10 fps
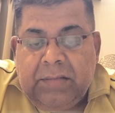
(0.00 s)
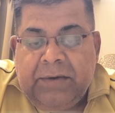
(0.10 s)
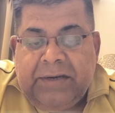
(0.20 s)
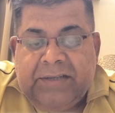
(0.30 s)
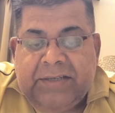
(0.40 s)

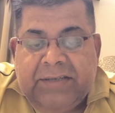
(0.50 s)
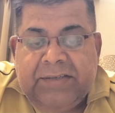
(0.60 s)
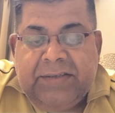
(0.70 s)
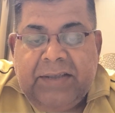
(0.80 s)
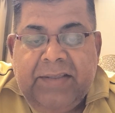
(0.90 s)

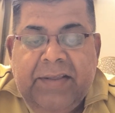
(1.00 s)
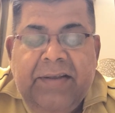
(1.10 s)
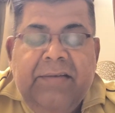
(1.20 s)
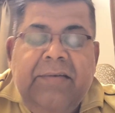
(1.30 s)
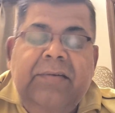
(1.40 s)
metastasis, and
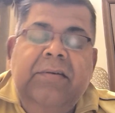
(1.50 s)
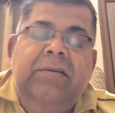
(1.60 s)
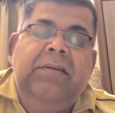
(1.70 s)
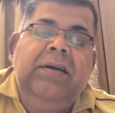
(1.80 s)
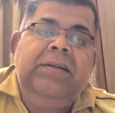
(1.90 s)
then
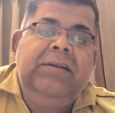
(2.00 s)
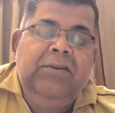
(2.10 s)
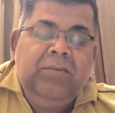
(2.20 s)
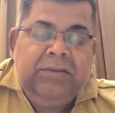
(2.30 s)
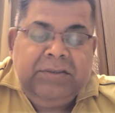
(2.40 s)
the other
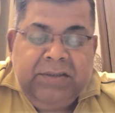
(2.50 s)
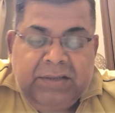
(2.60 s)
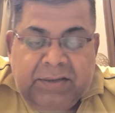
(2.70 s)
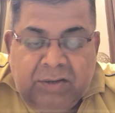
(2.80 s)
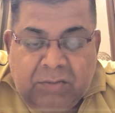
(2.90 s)
tumors. The
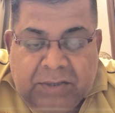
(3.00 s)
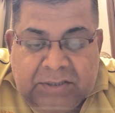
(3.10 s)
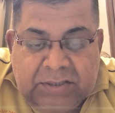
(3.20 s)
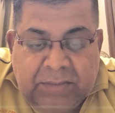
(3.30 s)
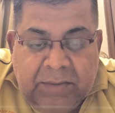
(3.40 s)
other
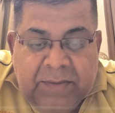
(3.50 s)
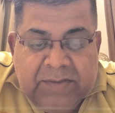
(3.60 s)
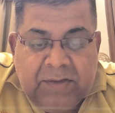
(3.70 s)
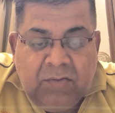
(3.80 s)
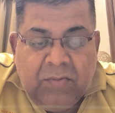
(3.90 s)
tumors may be
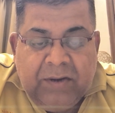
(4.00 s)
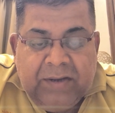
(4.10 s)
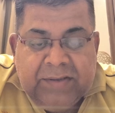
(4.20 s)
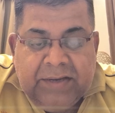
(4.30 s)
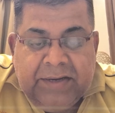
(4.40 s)

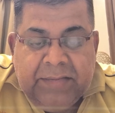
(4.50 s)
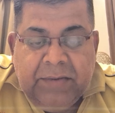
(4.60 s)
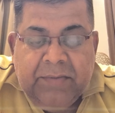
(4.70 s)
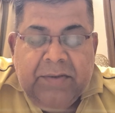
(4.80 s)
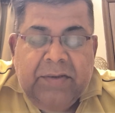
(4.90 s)
sarcomas, and it
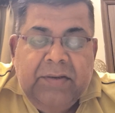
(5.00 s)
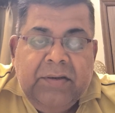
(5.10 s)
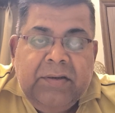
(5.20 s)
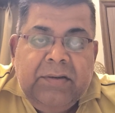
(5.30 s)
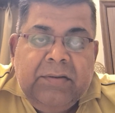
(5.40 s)
may be
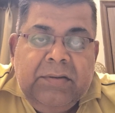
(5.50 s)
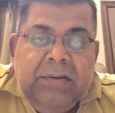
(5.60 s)
uh,